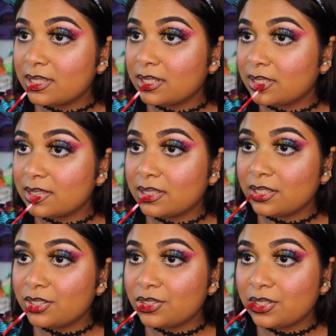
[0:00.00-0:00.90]
it is in
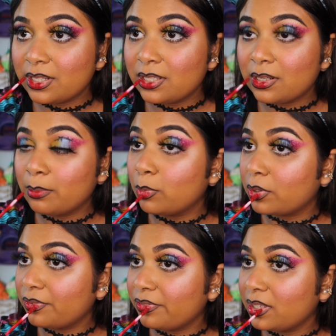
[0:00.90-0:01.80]
the shade
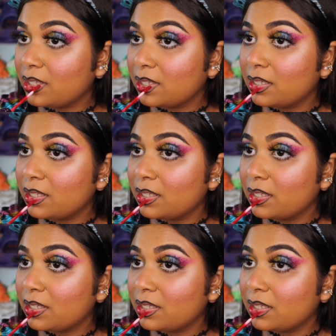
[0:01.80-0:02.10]
Morphe.